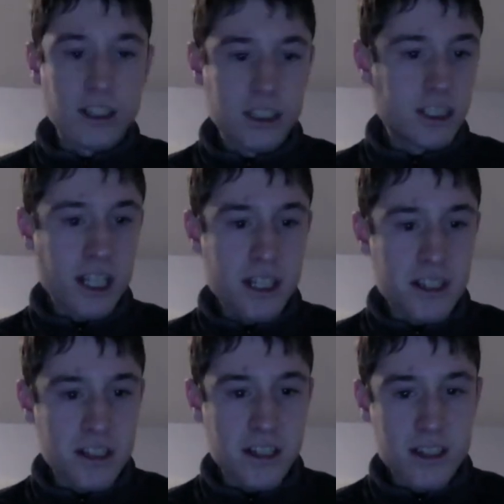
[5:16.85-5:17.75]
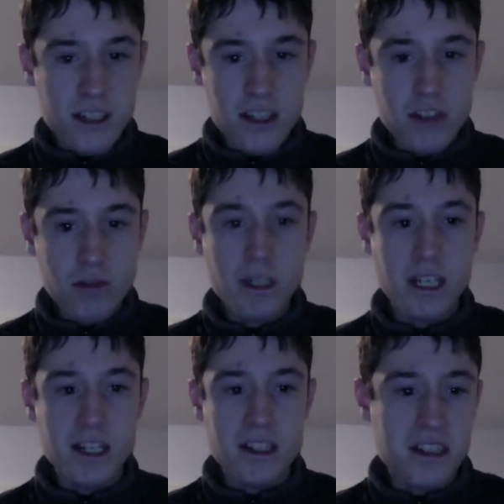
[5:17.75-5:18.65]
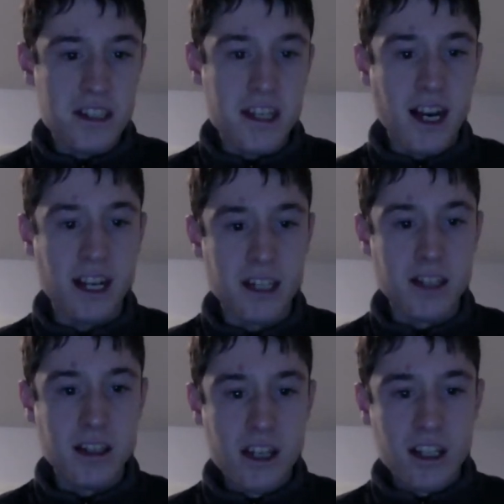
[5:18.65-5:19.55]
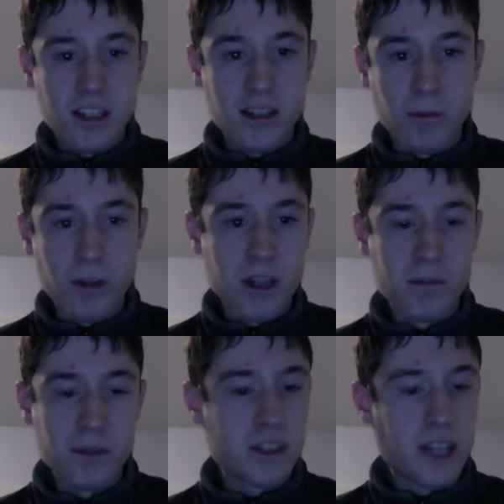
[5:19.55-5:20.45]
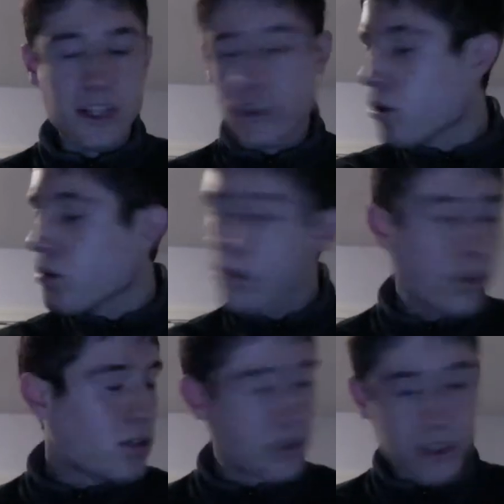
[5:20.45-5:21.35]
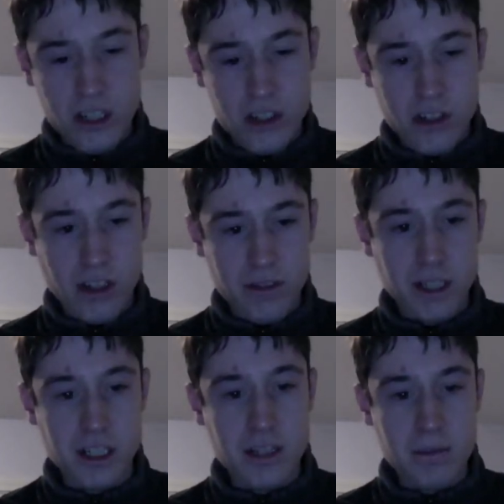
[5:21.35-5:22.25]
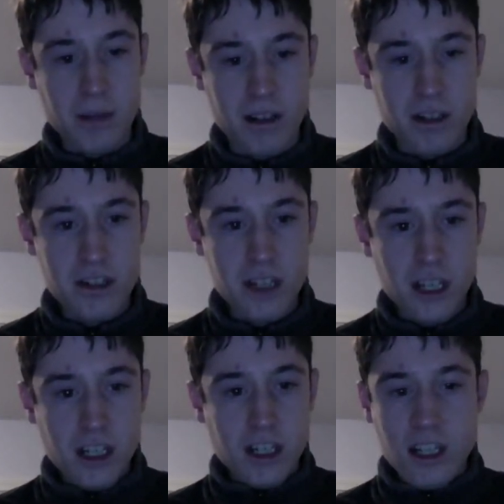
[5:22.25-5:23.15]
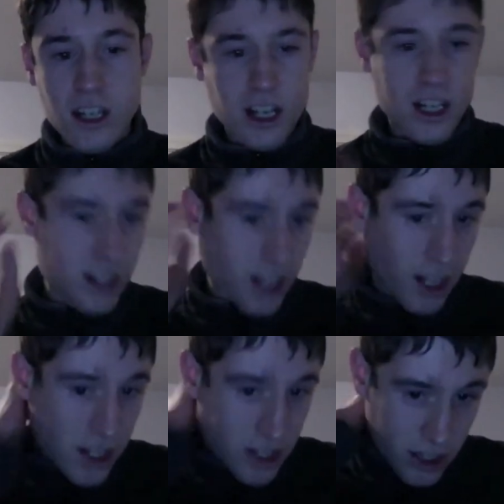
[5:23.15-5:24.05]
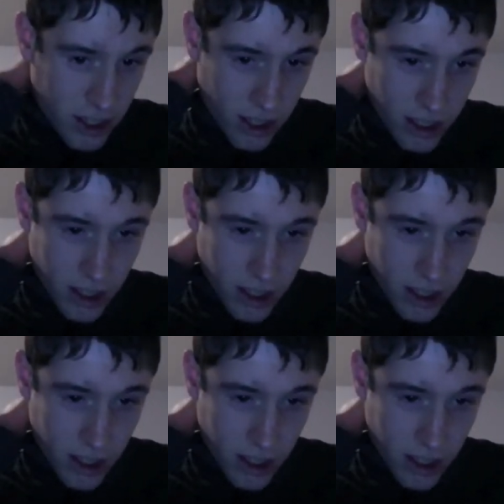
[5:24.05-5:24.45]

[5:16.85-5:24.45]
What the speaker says: kids, these three kids dying. One of them like totally loses control of his powers, and I just,